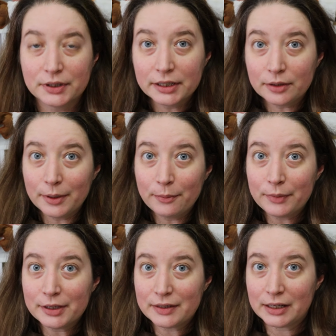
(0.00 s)
is a little bit
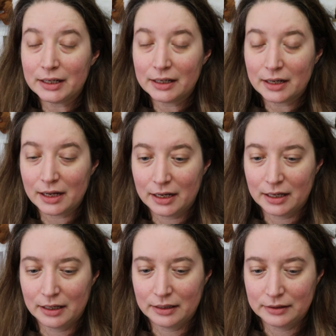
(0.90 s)
busy,
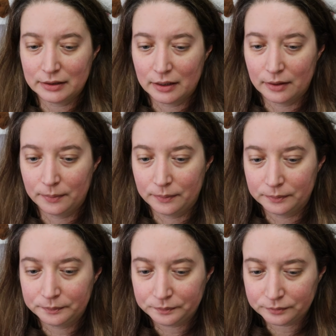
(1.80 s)
and
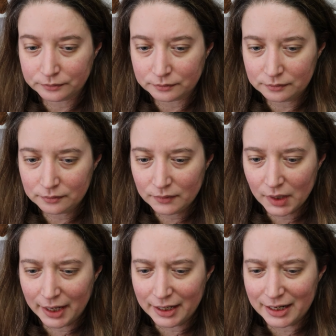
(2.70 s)

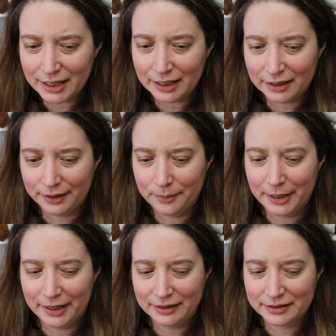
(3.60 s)
I kind of get a little
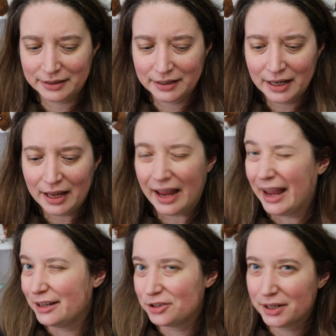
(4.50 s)
bit
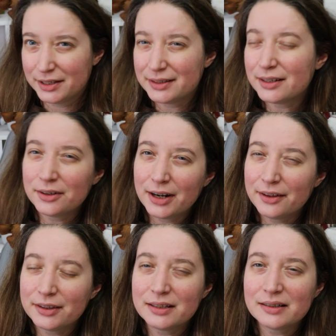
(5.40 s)
anxious
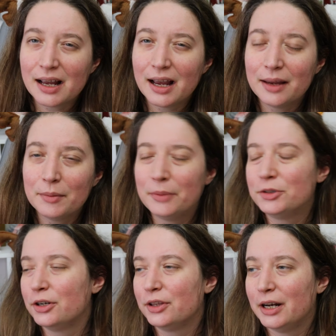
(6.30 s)
around this time. I'm
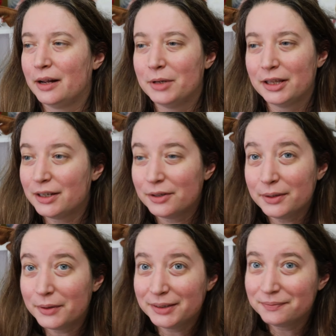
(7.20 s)
sure that I'm not the only
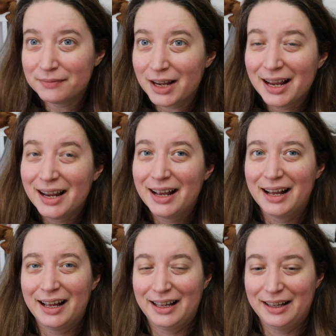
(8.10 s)

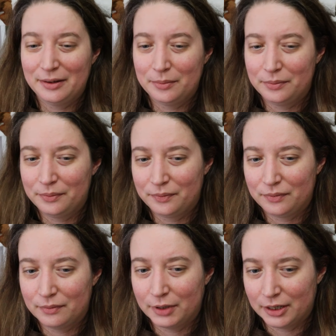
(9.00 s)
one,
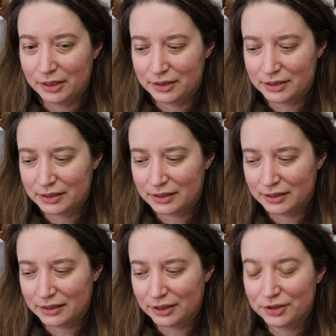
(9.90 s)
but
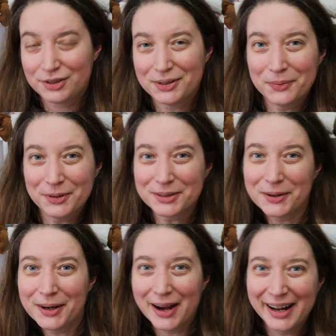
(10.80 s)
there's so much
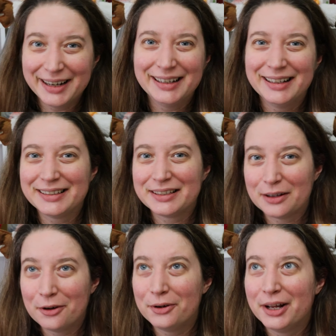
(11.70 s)
going on, and it's
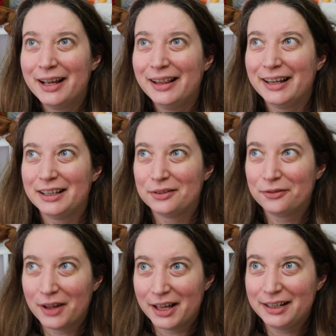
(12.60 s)
so, like, it's
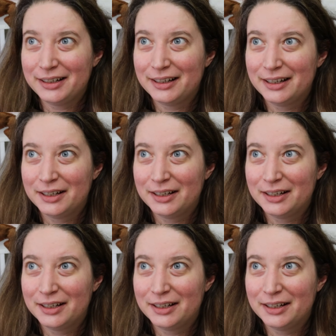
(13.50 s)
fun,